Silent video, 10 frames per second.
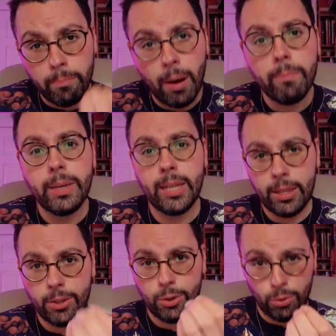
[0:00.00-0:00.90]
bumping
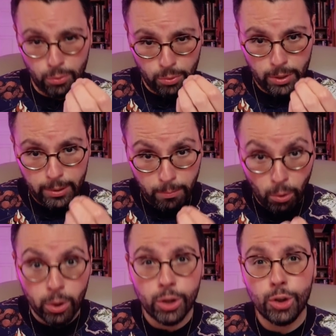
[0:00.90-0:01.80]
into
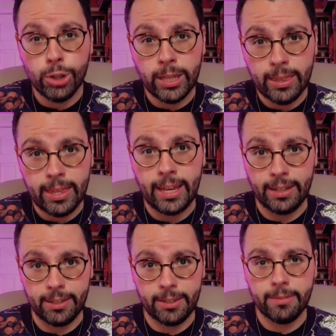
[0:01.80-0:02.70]
more interesting
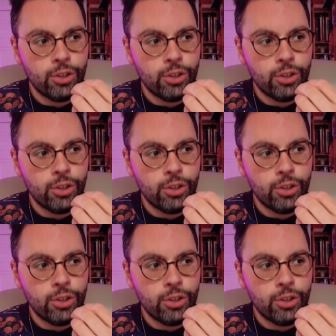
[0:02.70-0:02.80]
things.